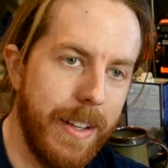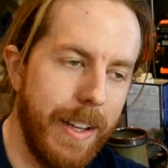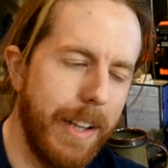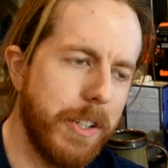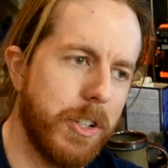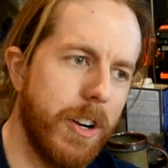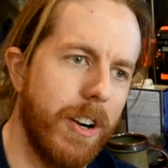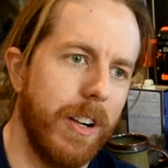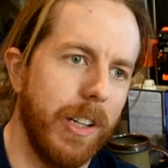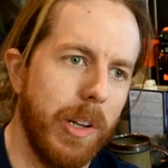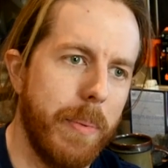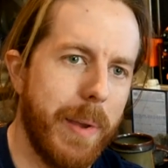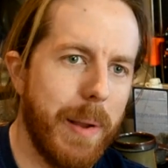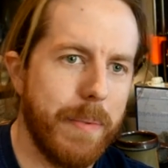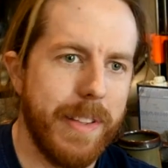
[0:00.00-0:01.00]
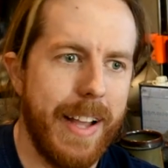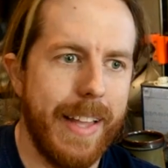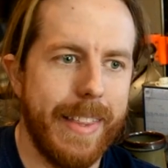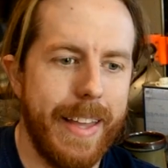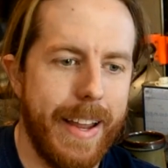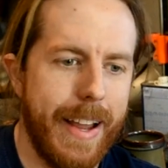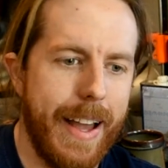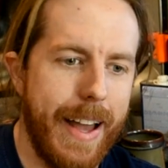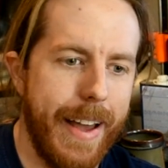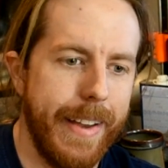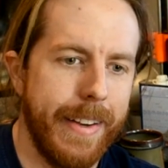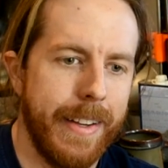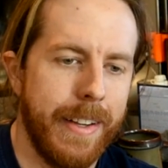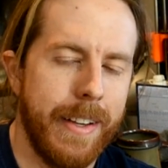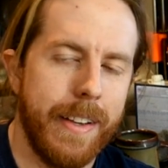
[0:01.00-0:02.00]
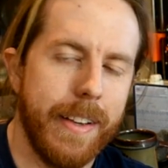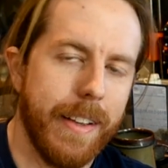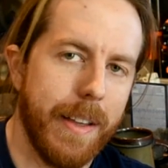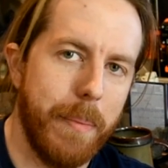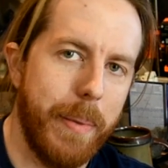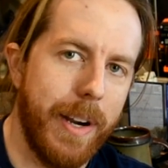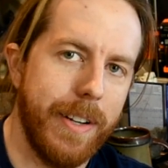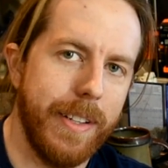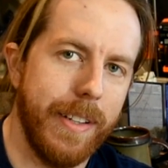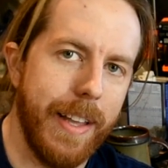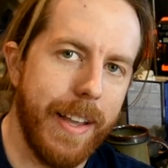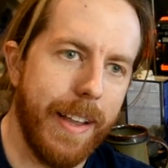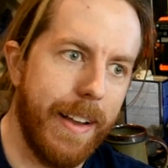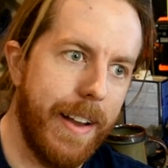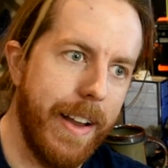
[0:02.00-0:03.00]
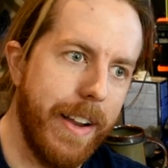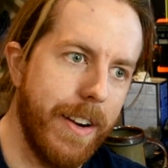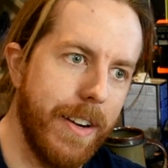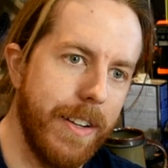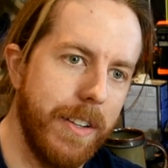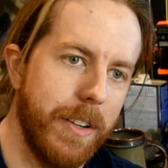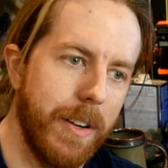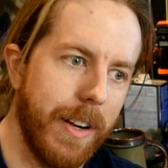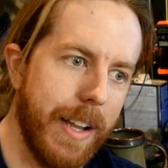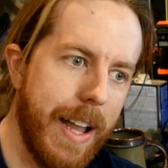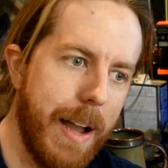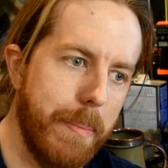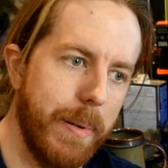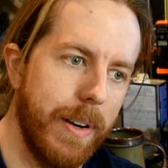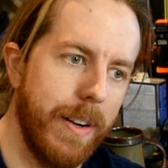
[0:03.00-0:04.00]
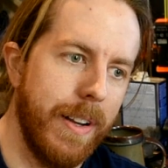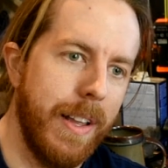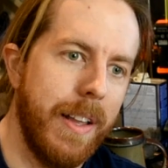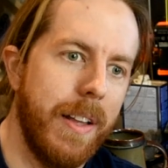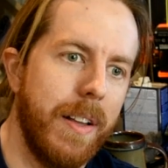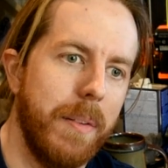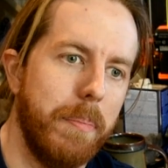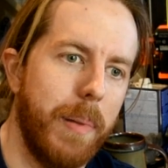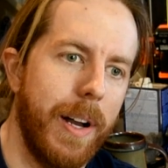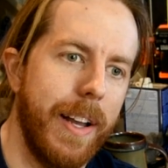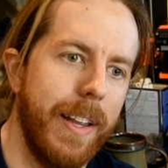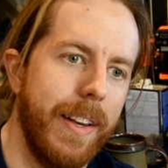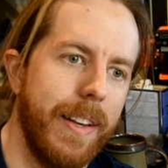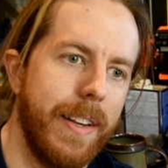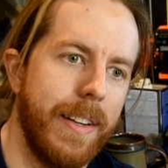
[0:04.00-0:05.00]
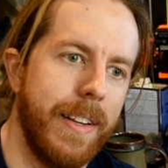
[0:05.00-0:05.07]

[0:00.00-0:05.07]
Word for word: And sure, aluminum's not that hot compared to, like, iron or copper. But